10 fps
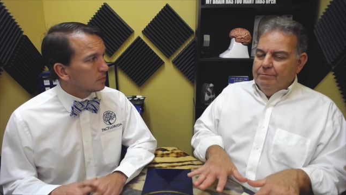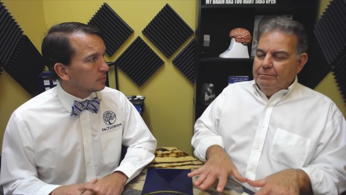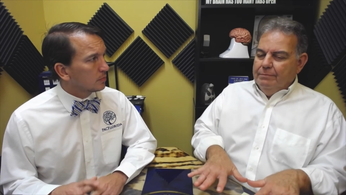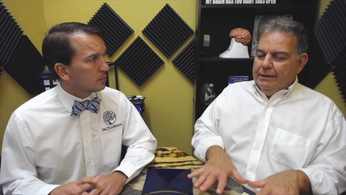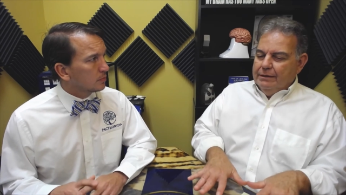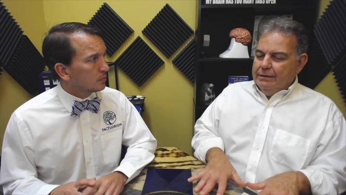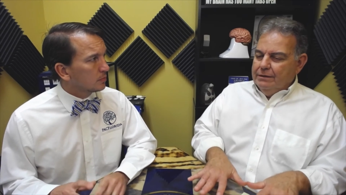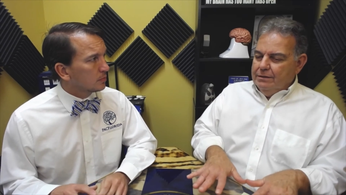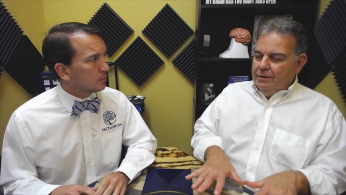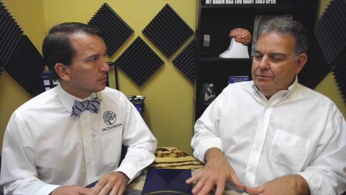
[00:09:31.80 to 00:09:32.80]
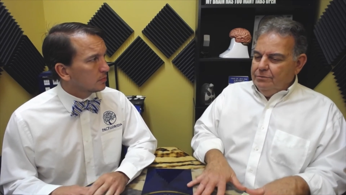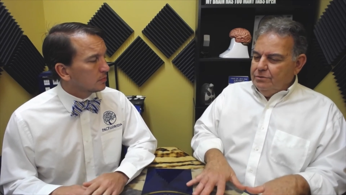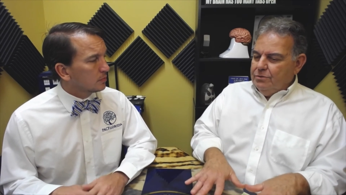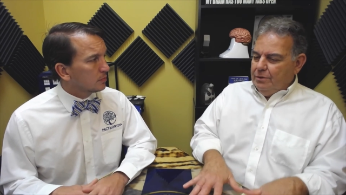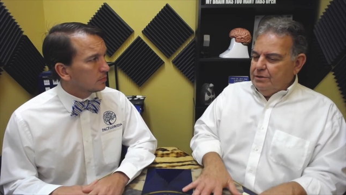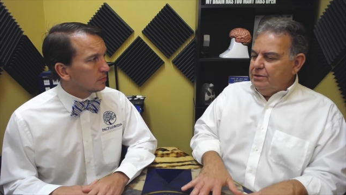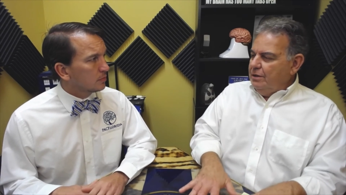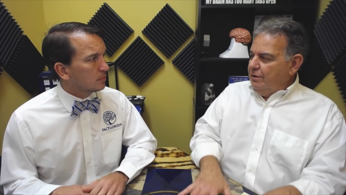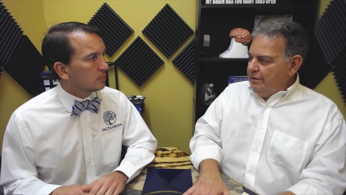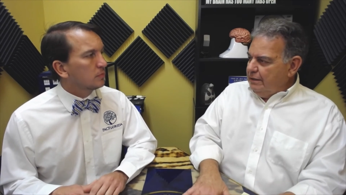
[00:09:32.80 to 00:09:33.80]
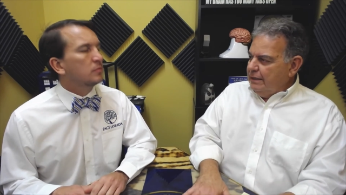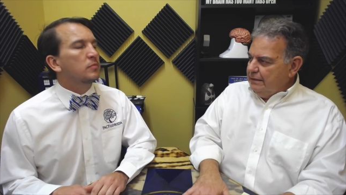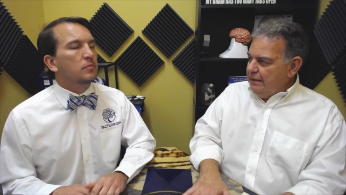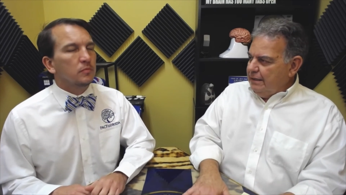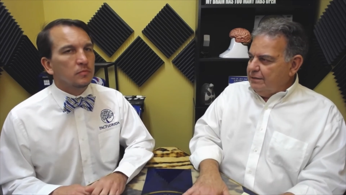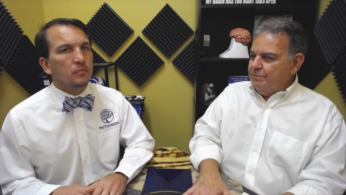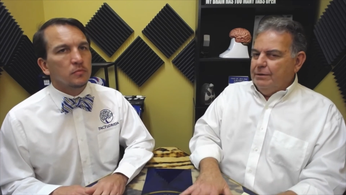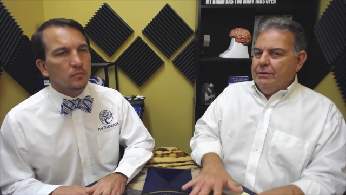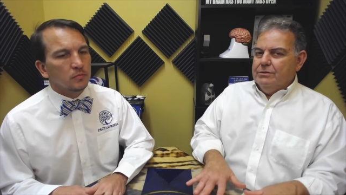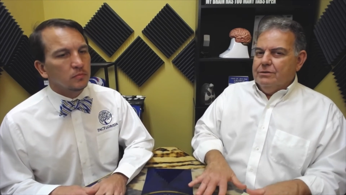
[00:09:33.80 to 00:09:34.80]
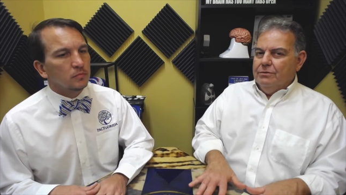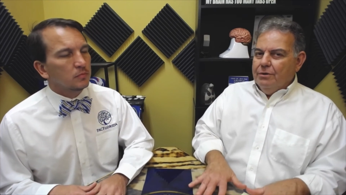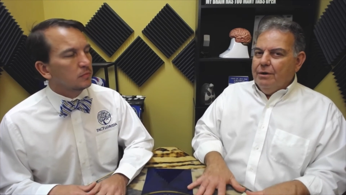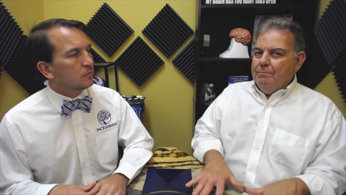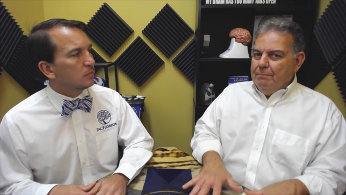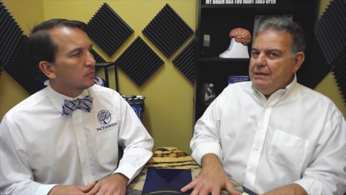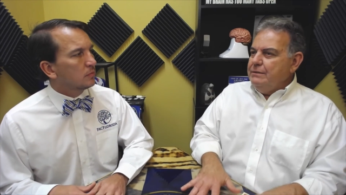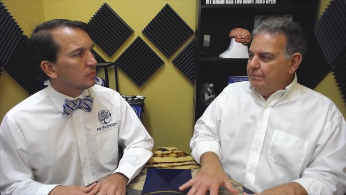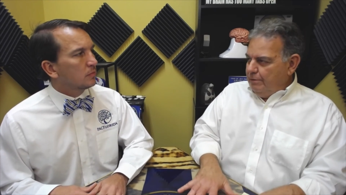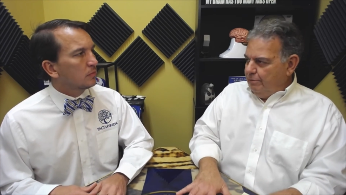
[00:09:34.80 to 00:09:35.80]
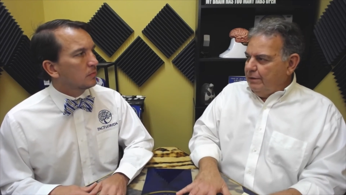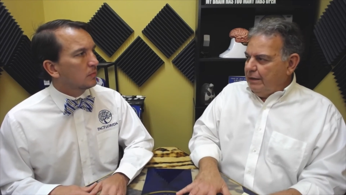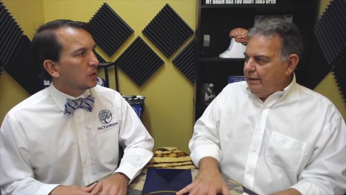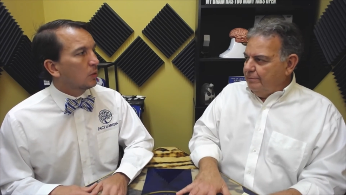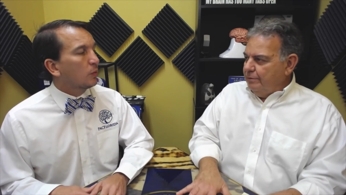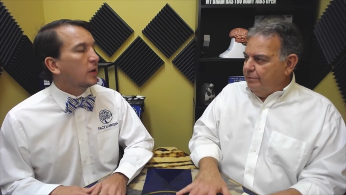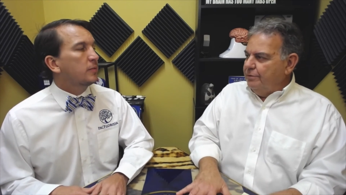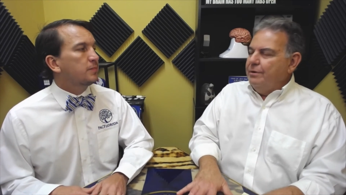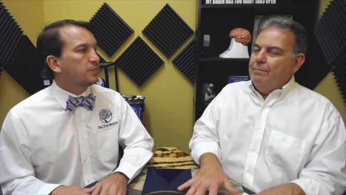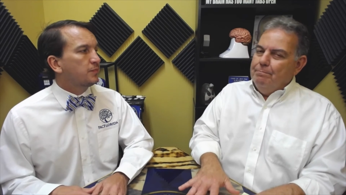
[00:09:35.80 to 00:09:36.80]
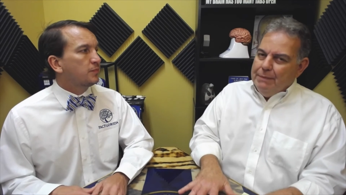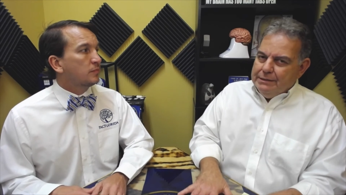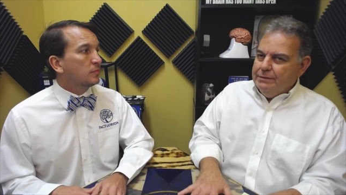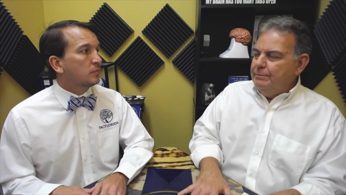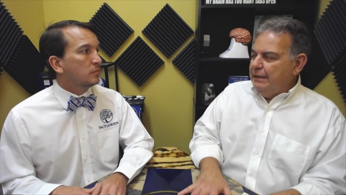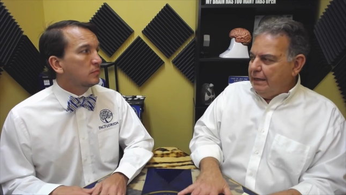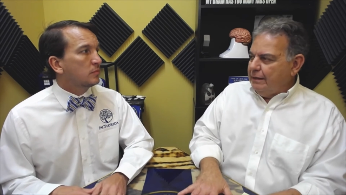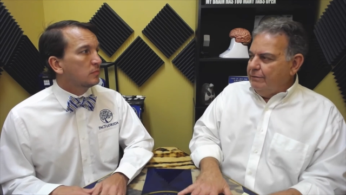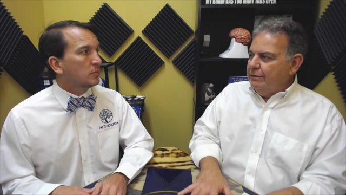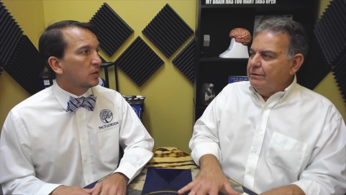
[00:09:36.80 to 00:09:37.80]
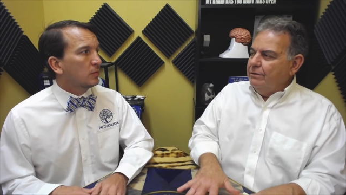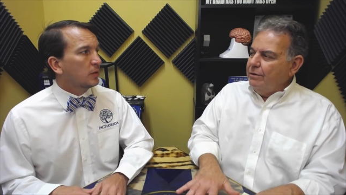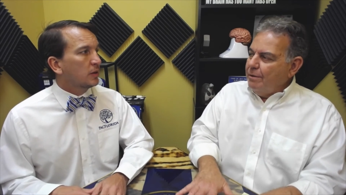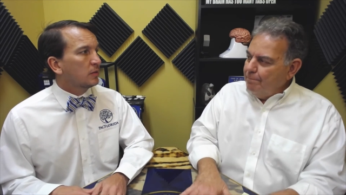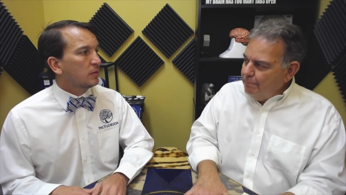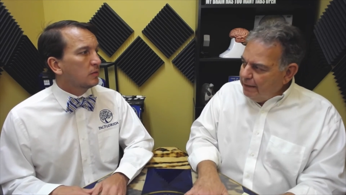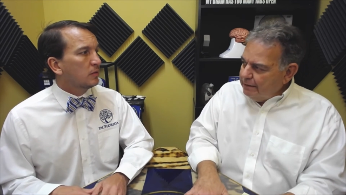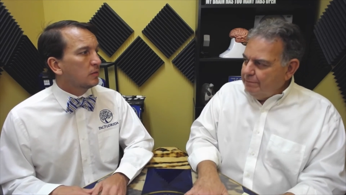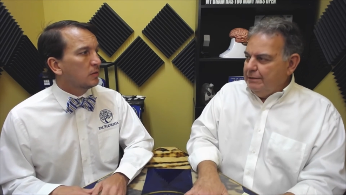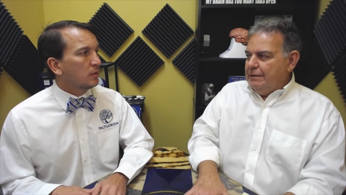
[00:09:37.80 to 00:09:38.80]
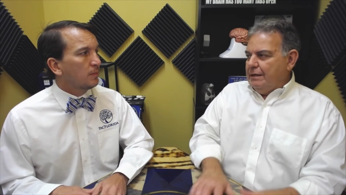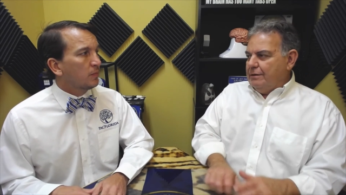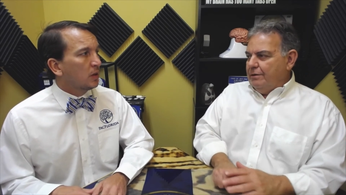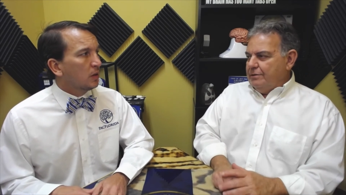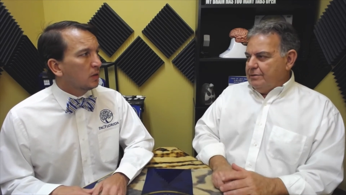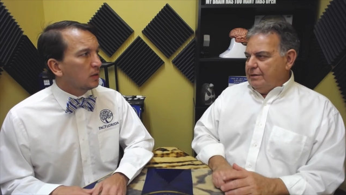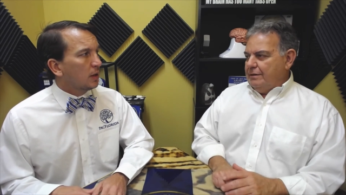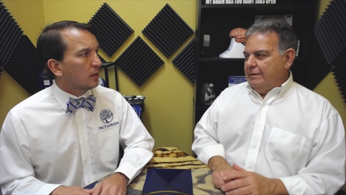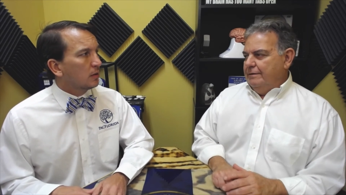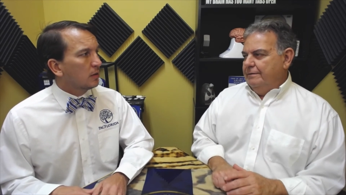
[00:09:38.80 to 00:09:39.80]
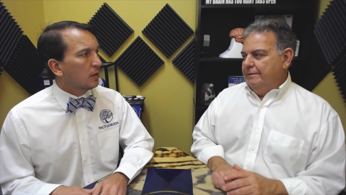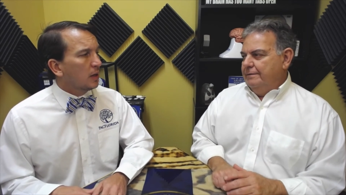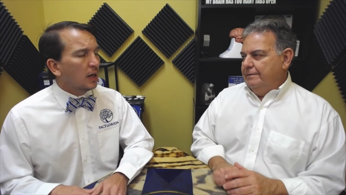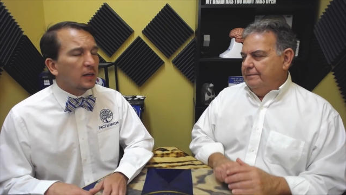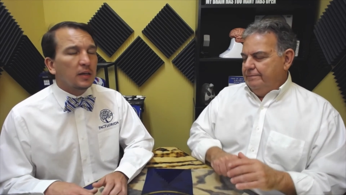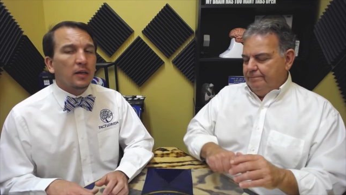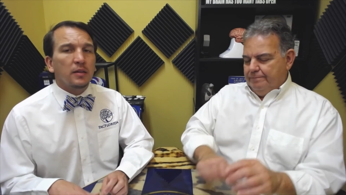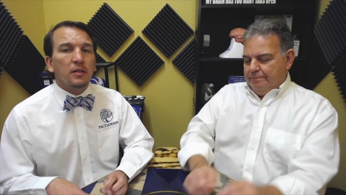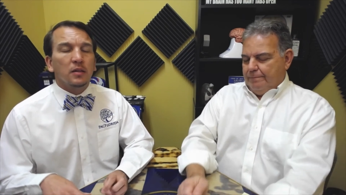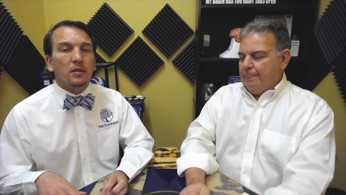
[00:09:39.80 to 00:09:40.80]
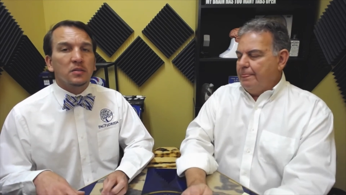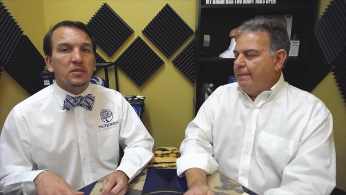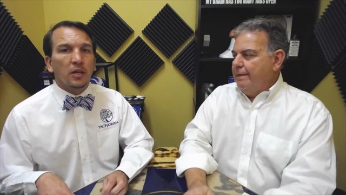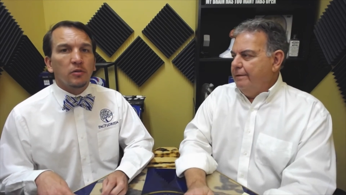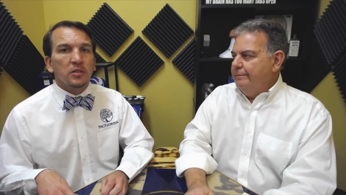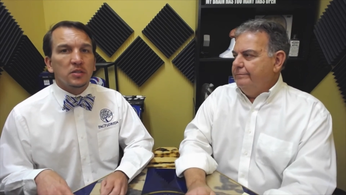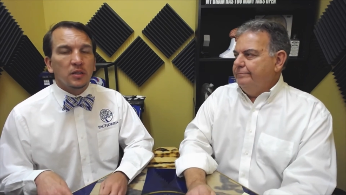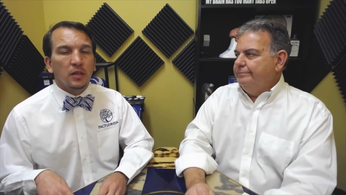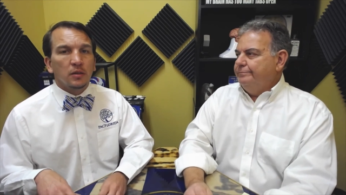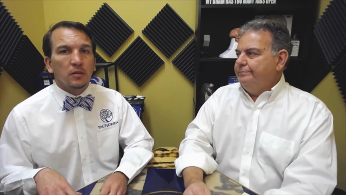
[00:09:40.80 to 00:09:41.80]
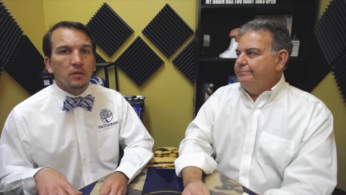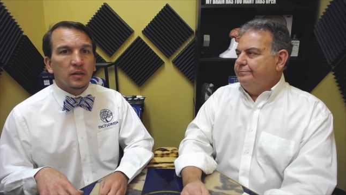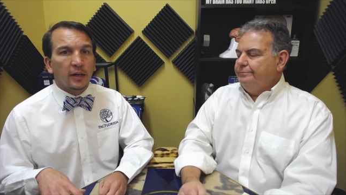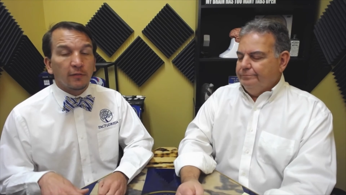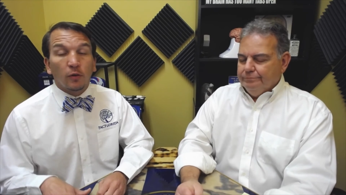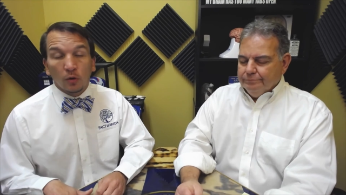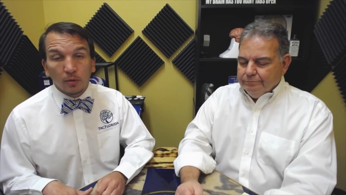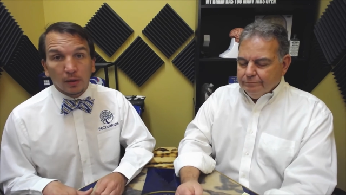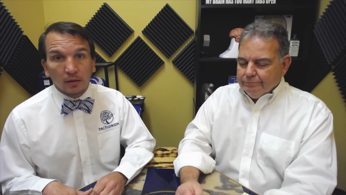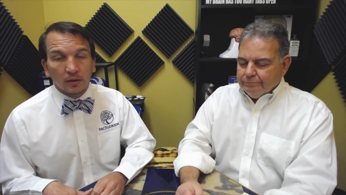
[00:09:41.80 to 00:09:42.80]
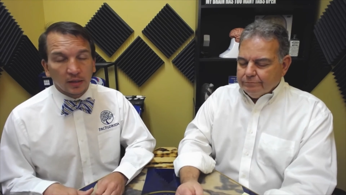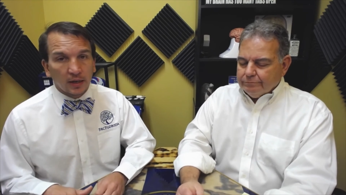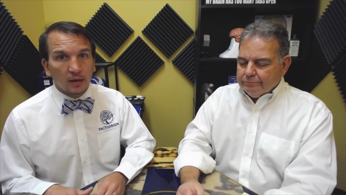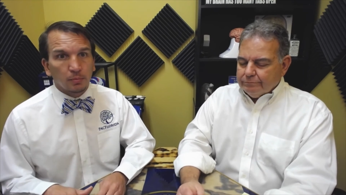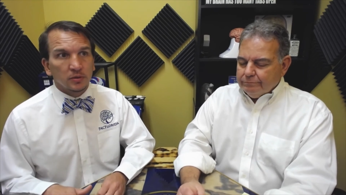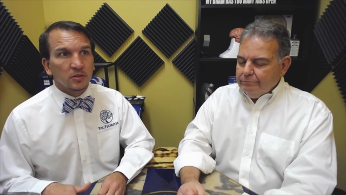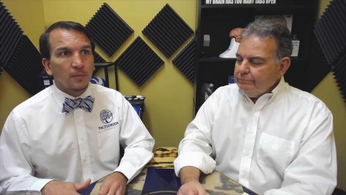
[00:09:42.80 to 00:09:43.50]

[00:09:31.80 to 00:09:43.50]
Speaker 1: But don't trust the online tests, because they're not meant to be reliable. They're not meant to be accurate. They're not meant to be diagnostic. Yeah. And I think that the scariest thing that I've heard about that happens